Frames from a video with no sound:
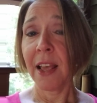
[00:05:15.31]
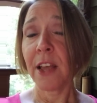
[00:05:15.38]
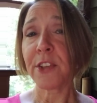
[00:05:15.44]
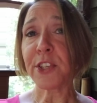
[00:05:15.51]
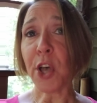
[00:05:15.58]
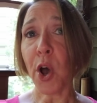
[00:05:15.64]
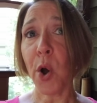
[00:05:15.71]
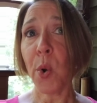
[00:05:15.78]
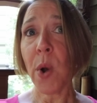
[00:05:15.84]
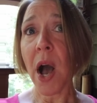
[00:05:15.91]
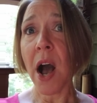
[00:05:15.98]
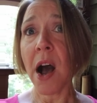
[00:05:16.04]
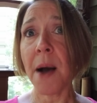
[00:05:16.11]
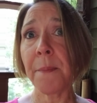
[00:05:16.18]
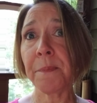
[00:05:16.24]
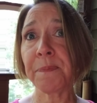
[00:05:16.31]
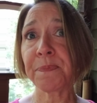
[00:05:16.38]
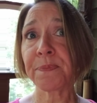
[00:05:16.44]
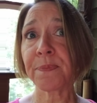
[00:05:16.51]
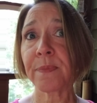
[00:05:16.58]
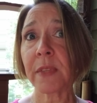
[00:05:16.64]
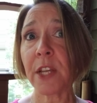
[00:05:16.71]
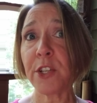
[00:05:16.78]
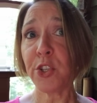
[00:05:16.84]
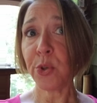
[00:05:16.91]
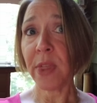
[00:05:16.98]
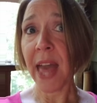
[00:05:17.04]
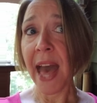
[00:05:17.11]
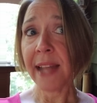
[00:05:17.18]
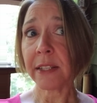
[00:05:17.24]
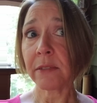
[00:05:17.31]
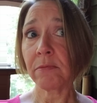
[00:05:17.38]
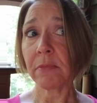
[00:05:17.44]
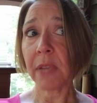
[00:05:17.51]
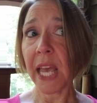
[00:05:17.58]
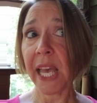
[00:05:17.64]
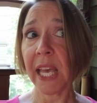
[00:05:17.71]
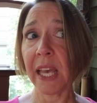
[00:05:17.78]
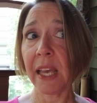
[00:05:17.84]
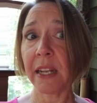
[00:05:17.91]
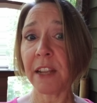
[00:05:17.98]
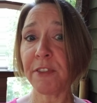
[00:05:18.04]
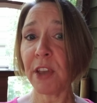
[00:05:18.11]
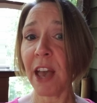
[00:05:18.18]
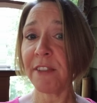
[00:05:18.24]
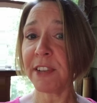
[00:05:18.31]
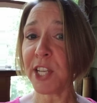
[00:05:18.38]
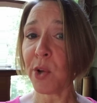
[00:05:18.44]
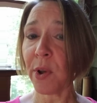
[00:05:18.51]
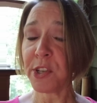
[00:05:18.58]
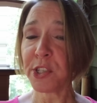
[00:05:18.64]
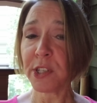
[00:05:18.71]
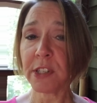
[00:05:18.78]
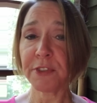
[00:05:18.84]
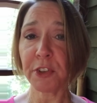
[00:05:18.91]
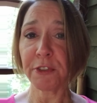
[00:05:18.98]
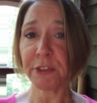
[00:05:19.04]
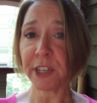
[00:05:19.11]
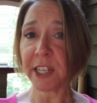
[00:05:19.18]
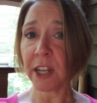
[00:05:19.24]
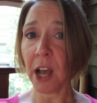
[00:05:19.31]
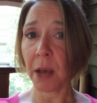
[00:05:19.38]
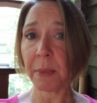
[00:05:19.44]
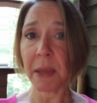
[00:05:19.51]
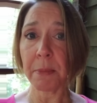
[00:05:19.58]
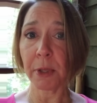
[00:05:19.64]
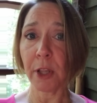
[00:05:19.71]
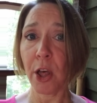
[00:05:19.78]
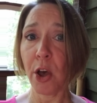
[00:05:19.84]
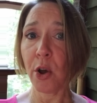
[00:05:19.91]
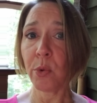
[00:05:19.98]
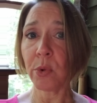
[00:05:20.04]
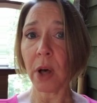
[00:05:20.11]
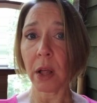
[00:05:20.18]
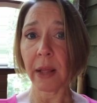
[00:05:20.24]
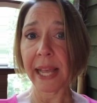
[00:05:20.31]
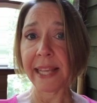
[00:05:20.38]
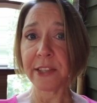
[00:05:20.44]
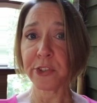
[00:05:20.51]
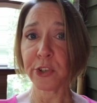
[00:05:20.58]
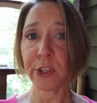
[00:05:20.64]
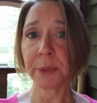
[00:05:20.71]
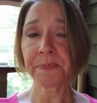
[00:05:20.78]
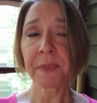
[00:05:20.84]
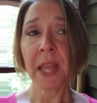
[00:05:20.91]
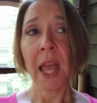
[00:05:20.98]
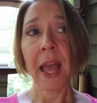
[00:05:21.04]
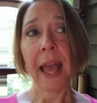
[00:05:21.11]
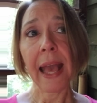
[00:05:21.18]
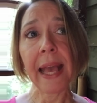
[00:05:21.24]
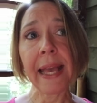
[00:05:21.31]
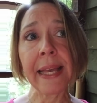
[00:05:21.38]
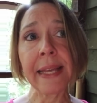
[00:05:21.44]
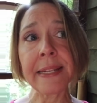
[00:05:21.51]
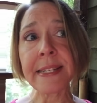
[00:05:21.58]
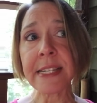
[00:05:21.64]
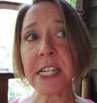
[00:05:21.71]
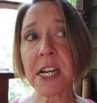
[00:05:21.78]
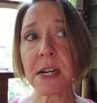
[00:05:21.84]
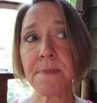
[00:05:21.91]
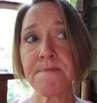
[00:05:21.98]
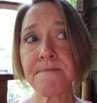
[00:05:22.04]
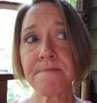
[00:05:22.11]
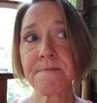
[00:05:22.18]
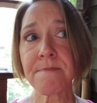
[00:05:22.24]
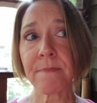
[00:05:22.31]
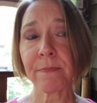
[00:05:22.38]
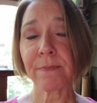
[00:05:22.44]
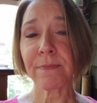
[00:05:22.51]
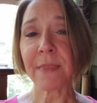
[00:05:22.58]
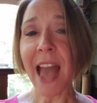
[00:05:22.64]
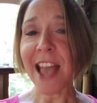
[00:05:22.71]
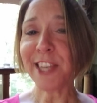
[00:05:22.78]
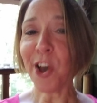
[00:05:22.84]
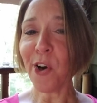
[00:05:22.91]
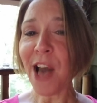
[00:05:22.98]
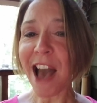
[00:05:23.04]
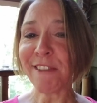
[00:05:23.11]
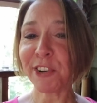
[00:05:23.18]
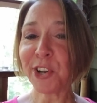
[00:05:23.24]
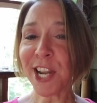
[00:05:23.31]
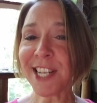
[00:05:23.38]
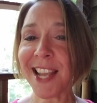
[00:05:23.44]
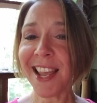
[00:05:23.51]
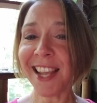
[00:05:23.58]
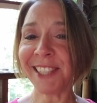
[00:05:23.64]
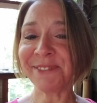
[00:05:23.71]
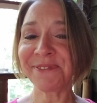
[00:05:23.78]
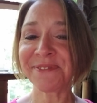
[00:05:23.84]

So do that. And if you have any questions, feel free to comment below. We'll answer. And y'all have a great day.